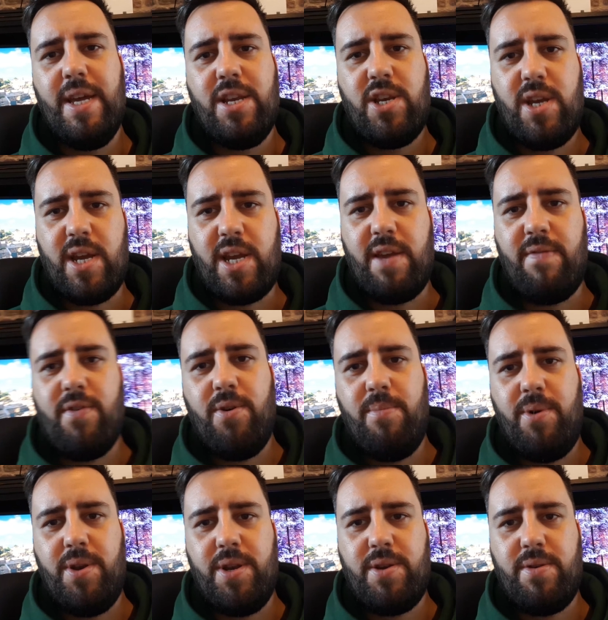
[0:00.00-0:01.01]
check if your
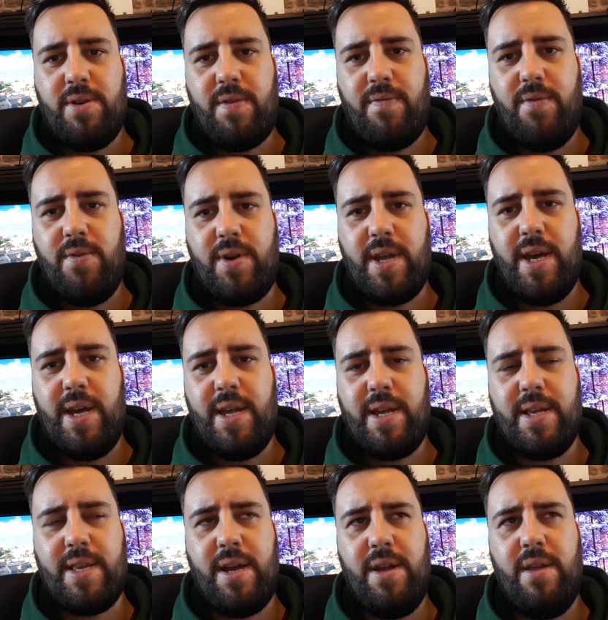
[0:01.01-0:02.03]
monitor is 4K
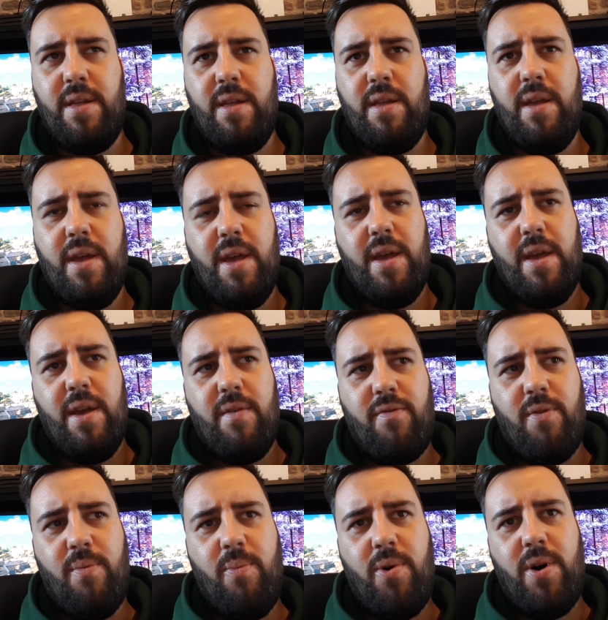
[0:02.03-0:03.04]
because
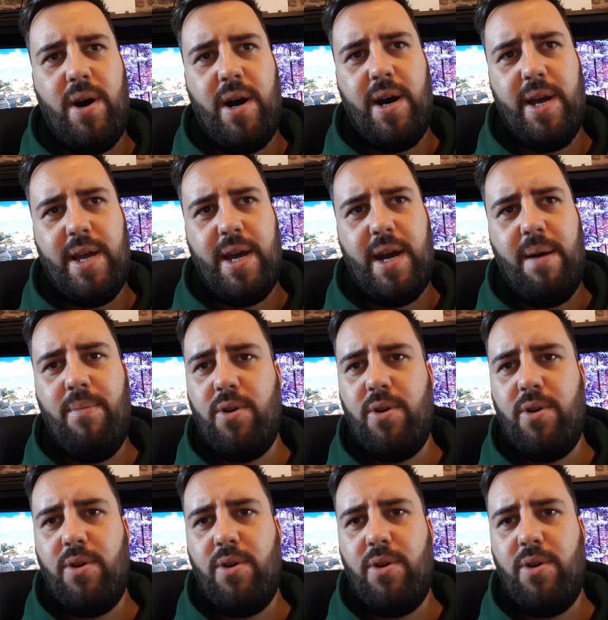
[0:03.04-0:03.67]
I'm